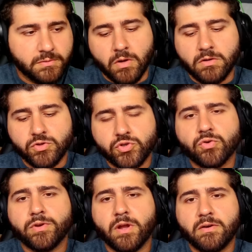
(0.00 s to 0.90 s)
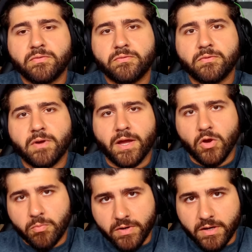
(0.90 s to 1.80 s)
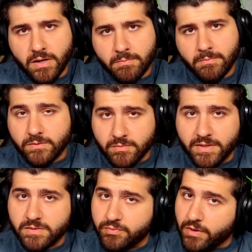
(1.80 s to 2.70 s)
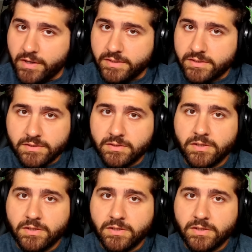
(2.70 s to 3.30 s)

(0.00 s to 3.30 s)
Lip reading: Well, sure enough, I opened it up, and to my surprise,